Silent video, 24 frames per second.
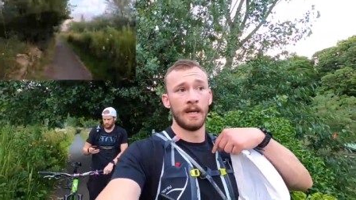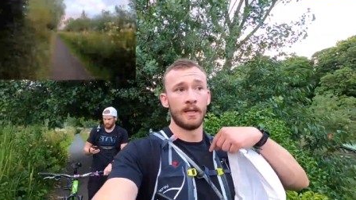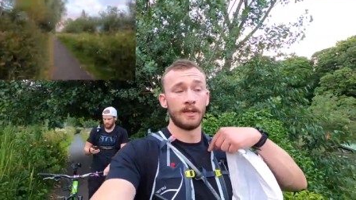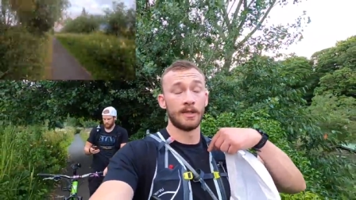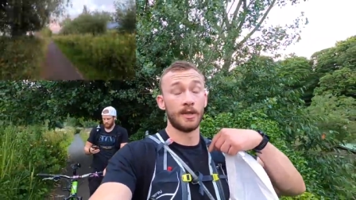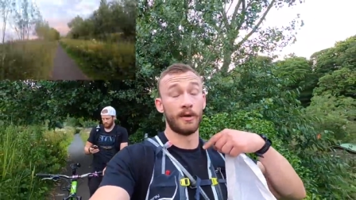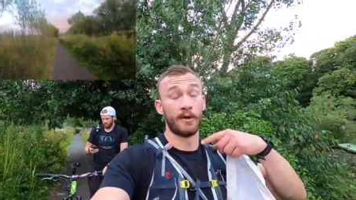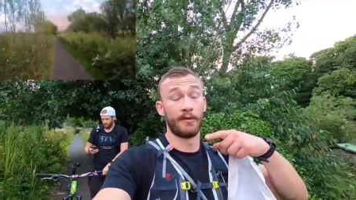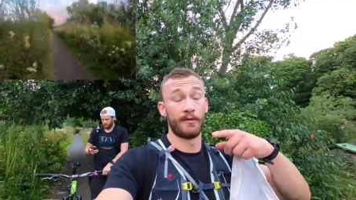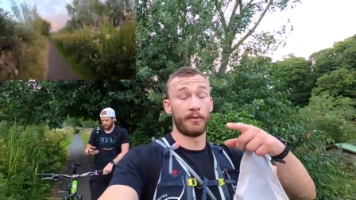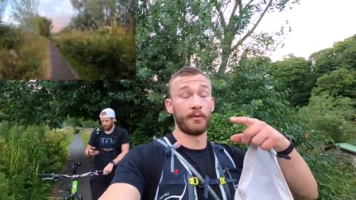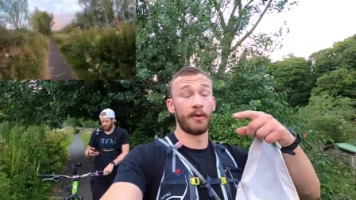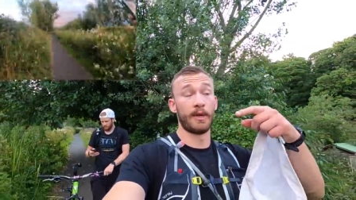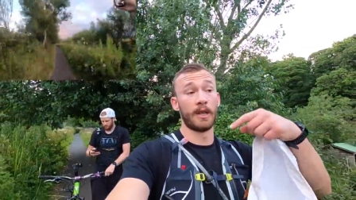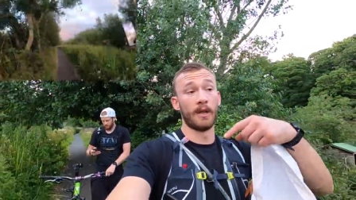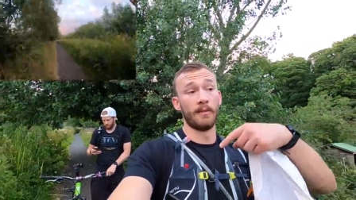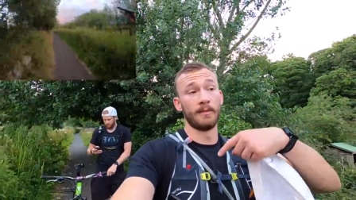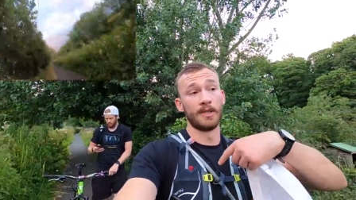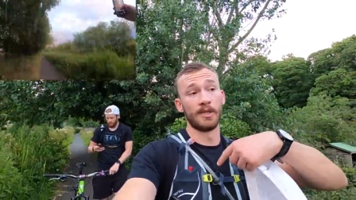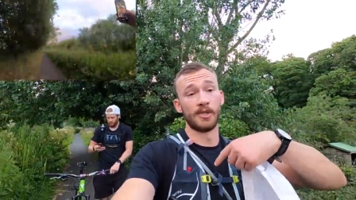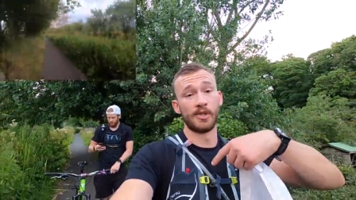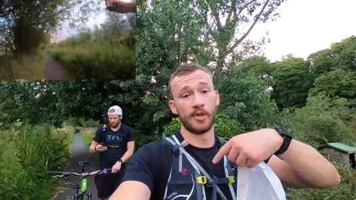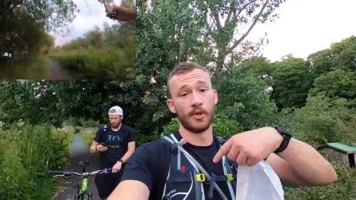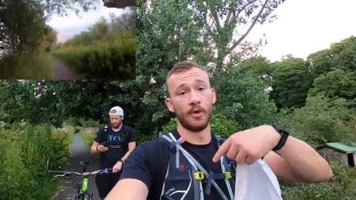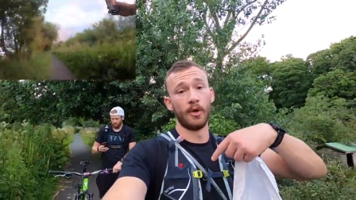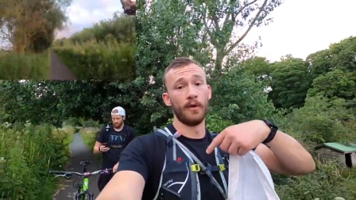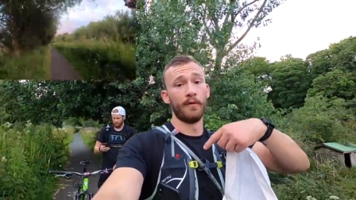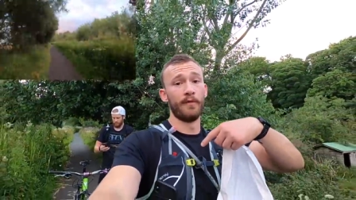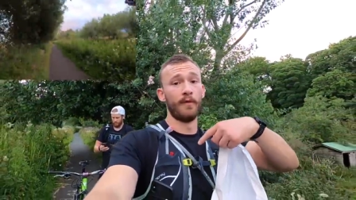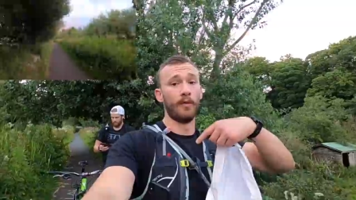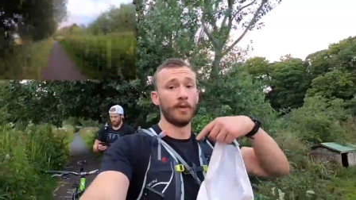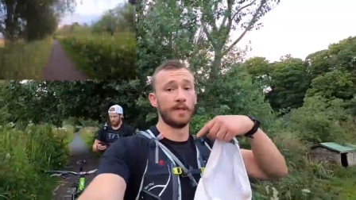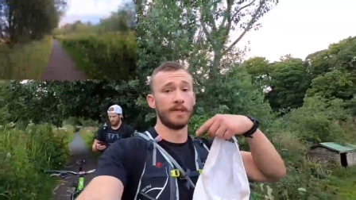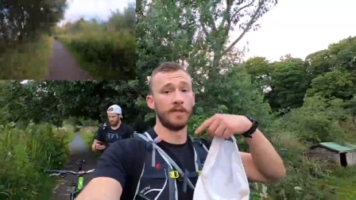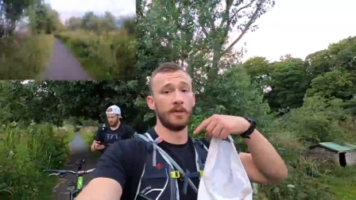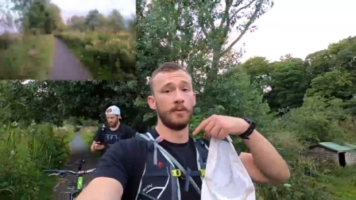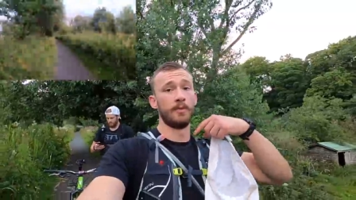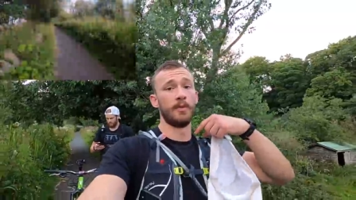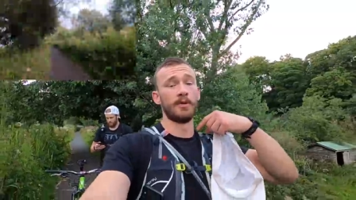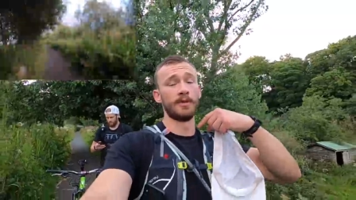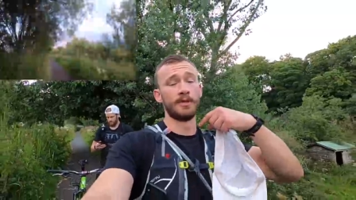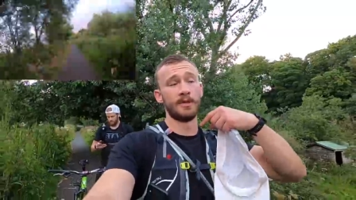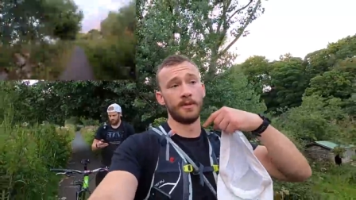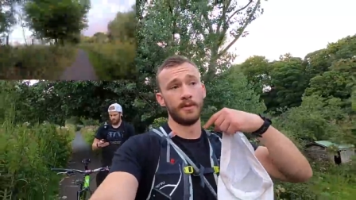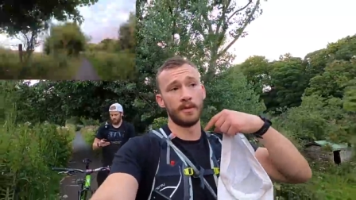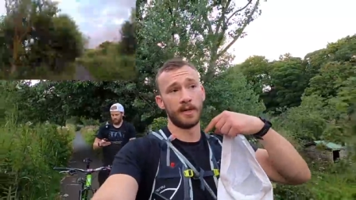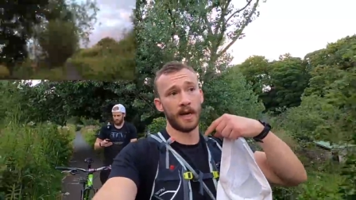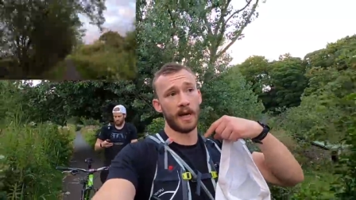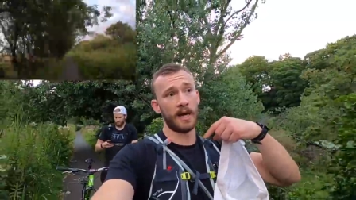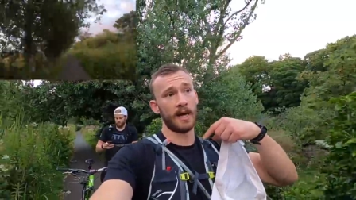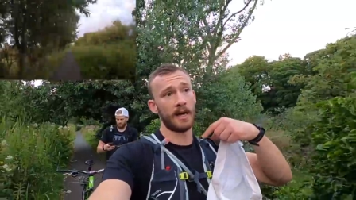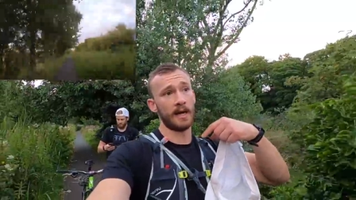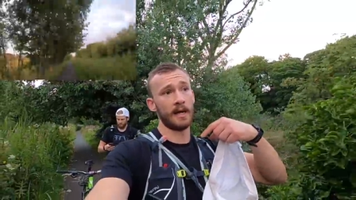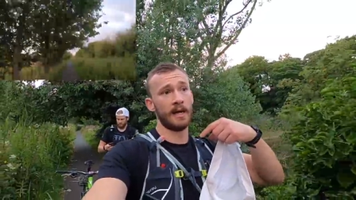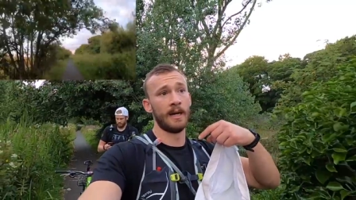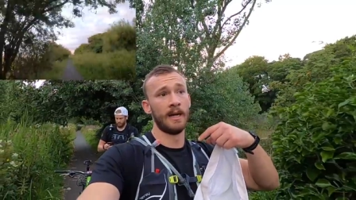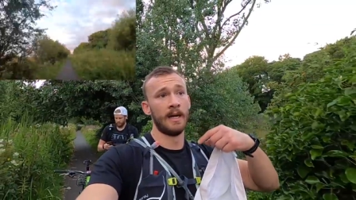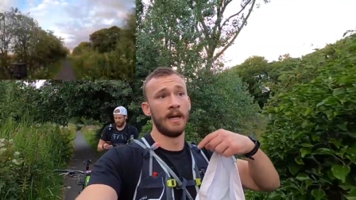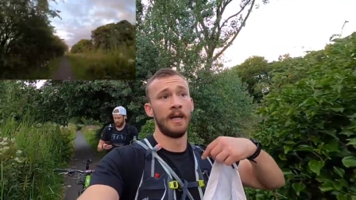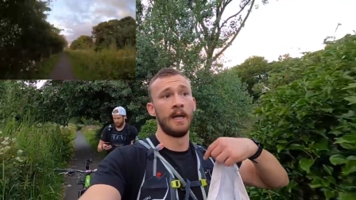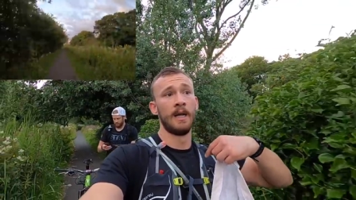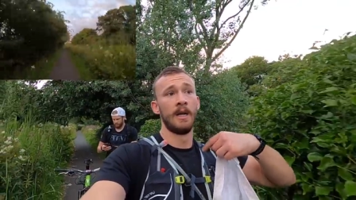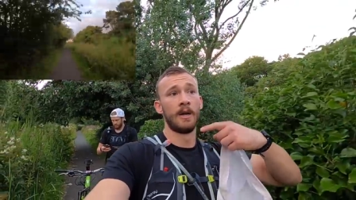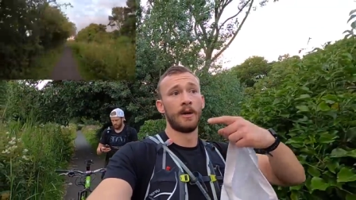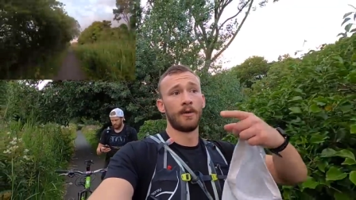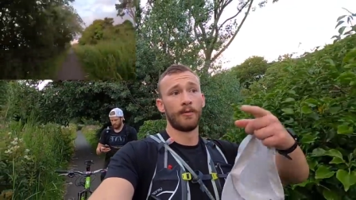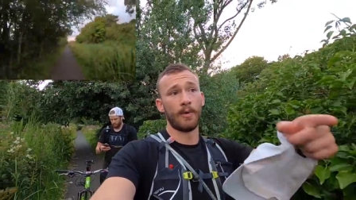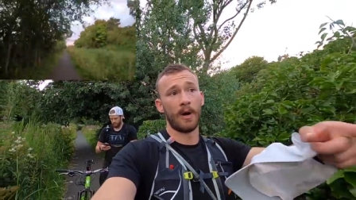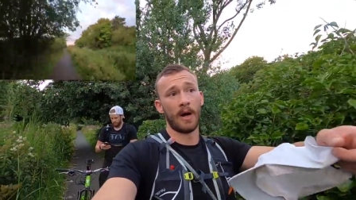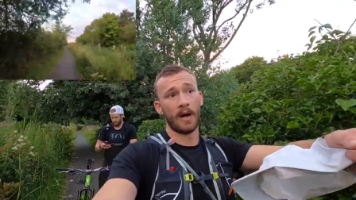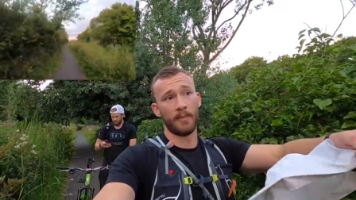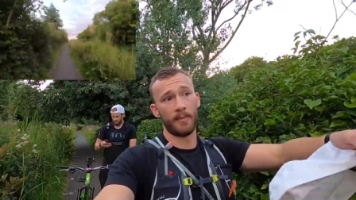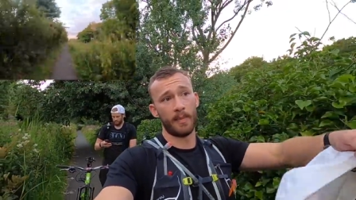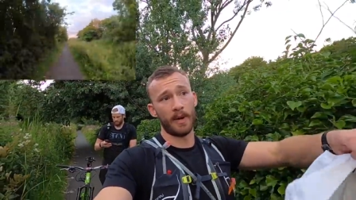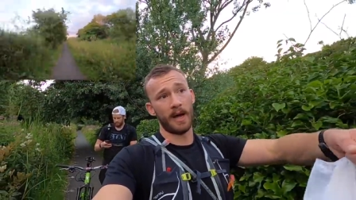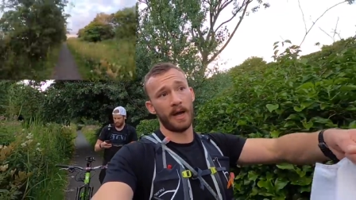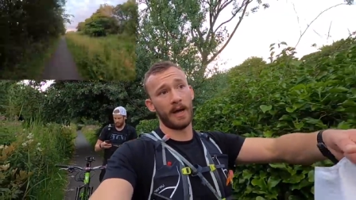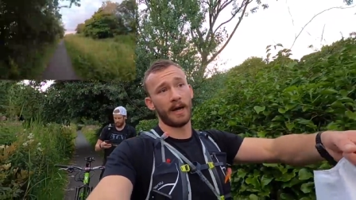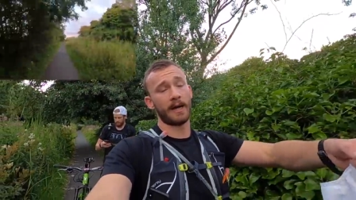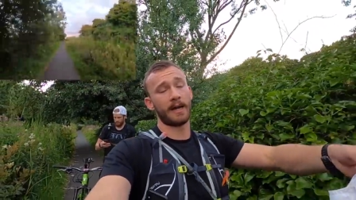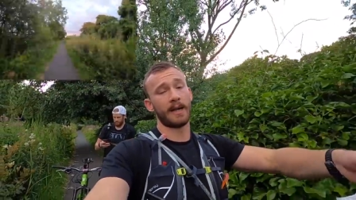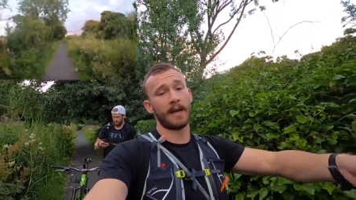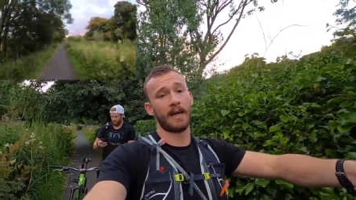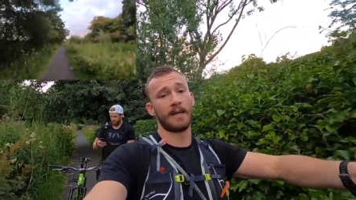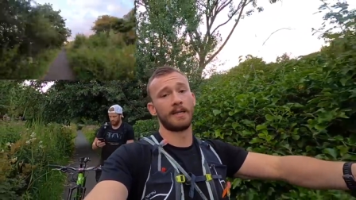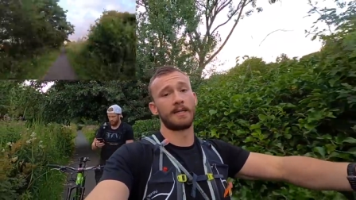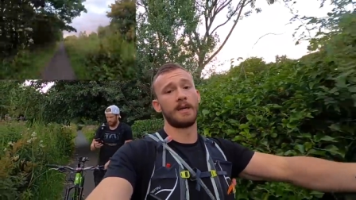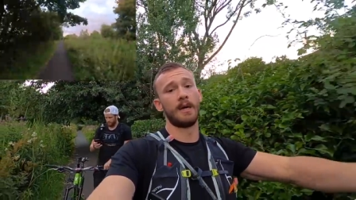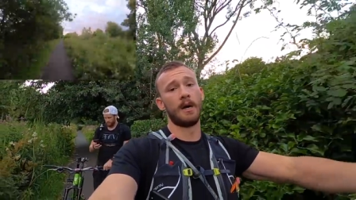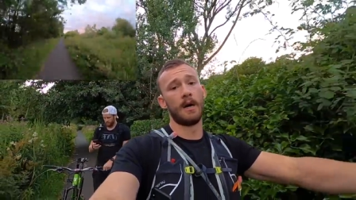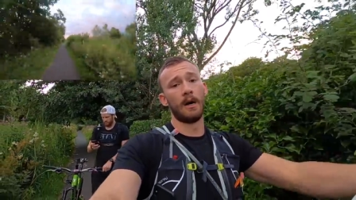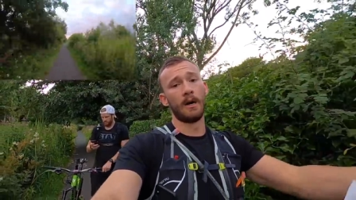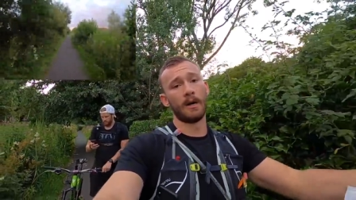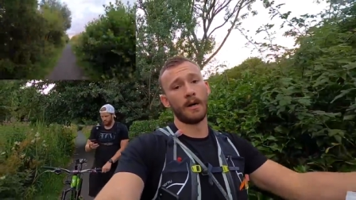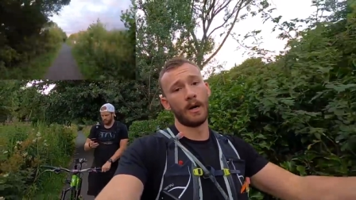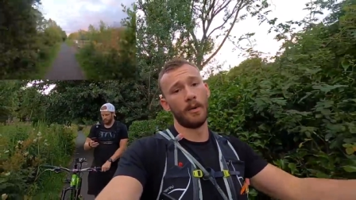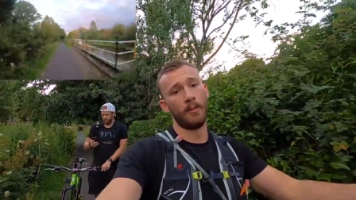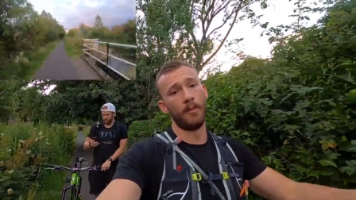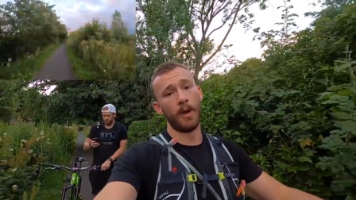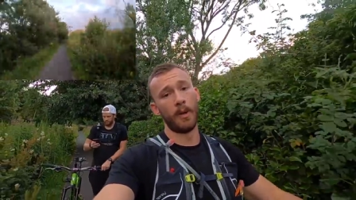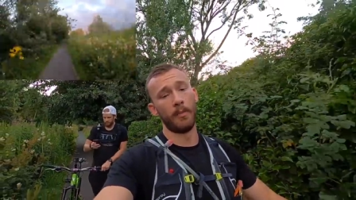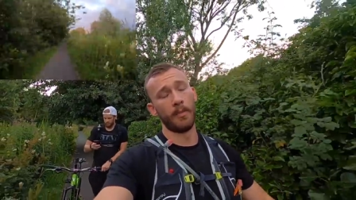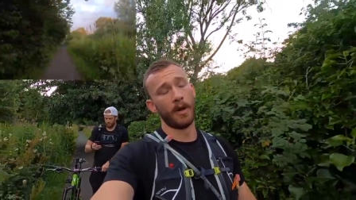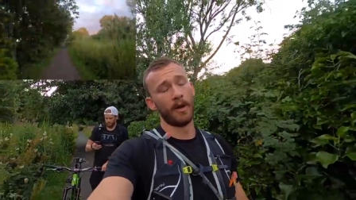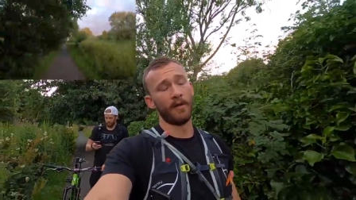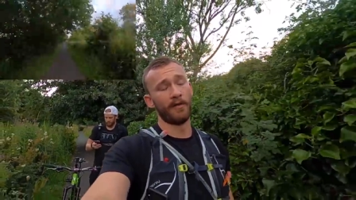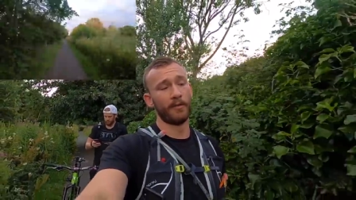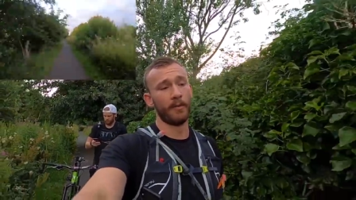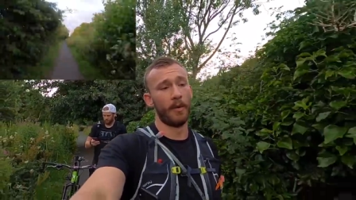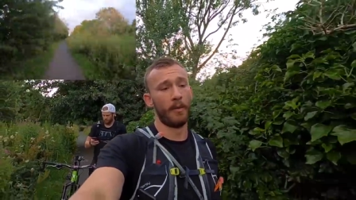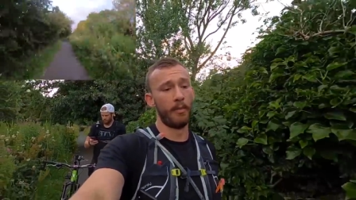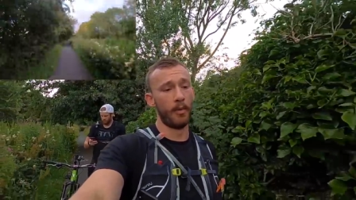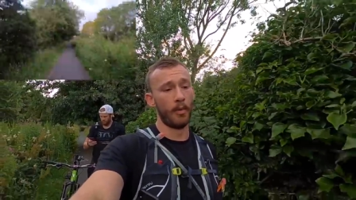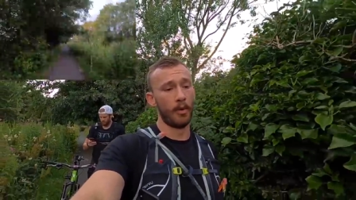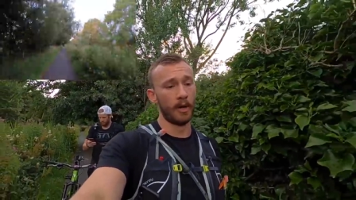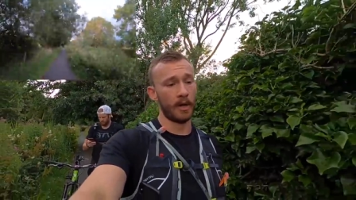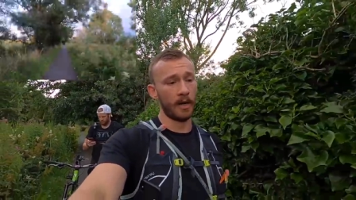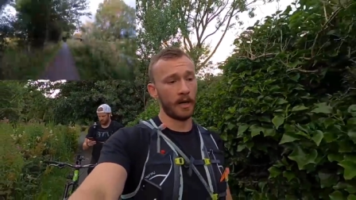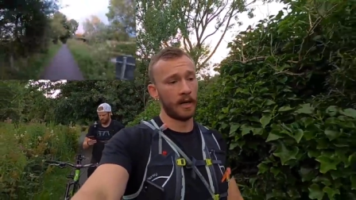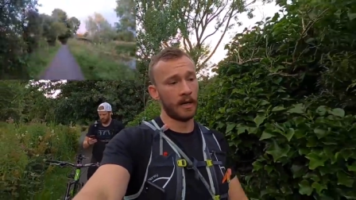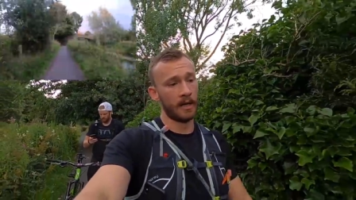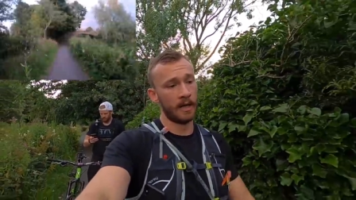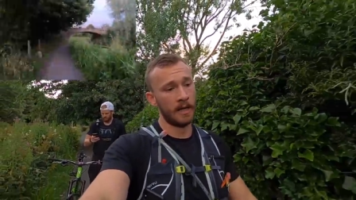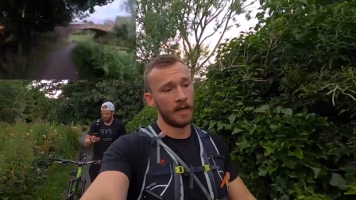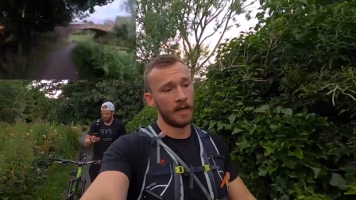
So 3 kilometers short of 42.2k. ride back, get his car and come pick me up from a point,